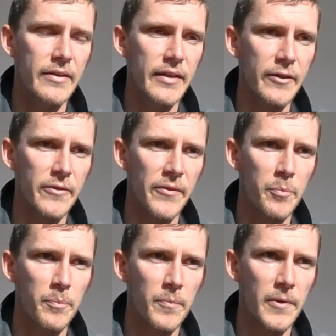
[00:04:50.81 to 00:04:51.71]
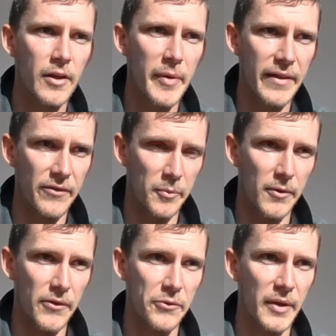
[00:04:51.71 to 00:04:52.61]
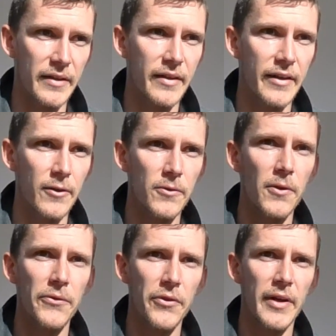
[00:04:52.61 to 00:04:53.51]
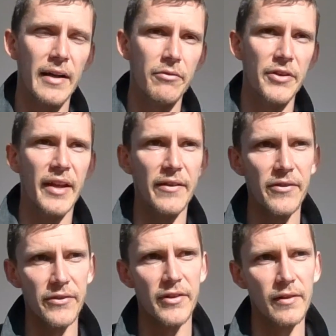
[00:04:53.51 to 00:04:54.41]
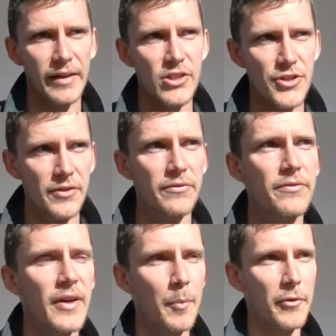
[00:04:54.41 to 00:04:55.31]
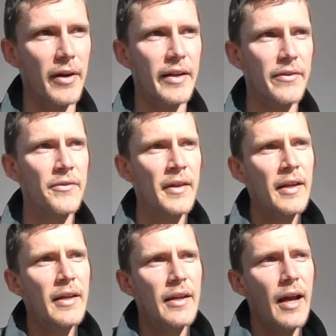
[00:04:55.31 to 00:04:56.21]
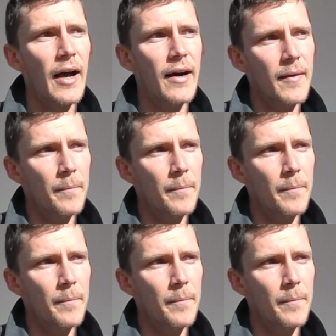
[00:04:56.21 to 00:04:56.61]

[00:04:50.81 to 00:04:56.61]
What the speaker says: It's going to be the smallest one, and it'll also have the densest collection of upgrades. I